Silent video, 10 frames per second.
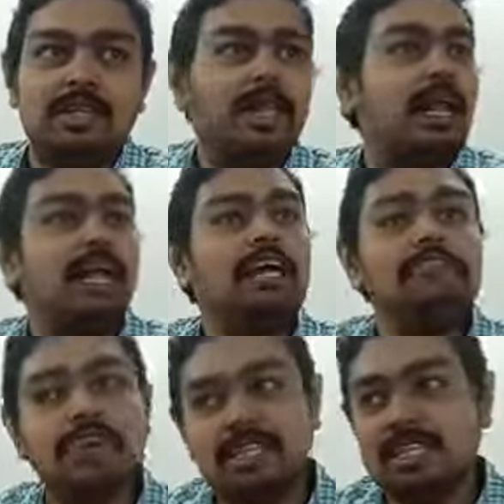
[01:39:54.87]
there are
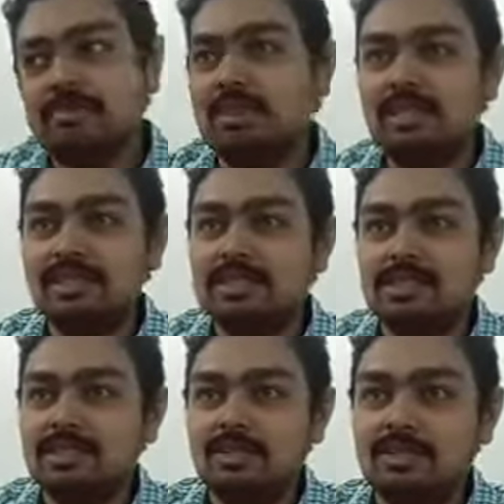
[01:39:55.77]
IFRS companies.
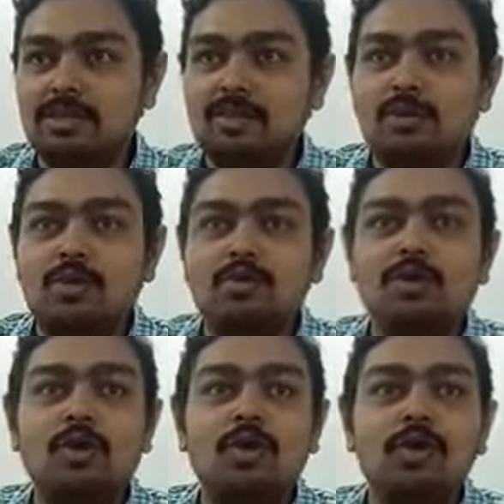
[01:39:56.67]
So